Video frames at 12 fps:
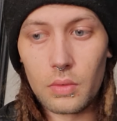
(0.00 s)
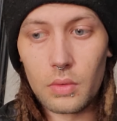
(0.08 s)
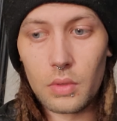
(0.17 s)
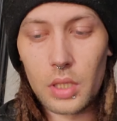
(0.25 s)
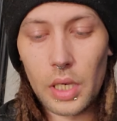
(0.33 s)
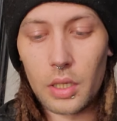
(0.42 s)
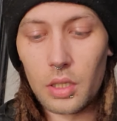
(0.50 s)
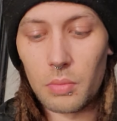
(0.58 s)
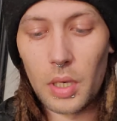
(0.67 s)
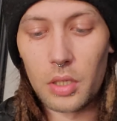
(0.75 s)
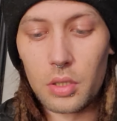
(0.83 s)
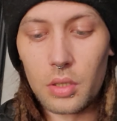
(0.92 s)
second
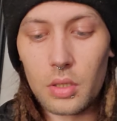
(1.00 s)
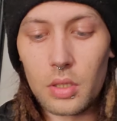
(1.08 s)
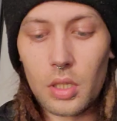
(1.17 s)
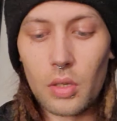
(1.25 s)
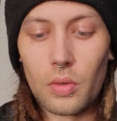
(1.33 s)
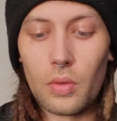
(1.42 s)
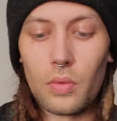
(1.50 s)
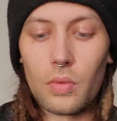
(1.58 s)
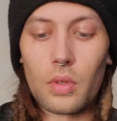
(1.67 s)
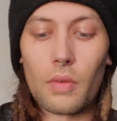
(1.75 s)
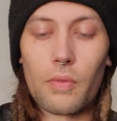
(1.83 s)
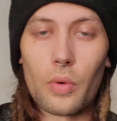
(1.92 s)
dimension, so
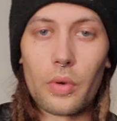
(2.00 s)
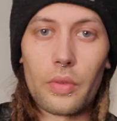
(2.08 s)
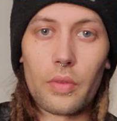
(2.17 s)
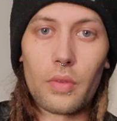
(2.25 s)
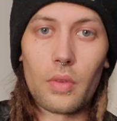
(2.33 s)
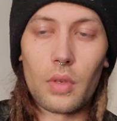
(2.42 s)
the fourth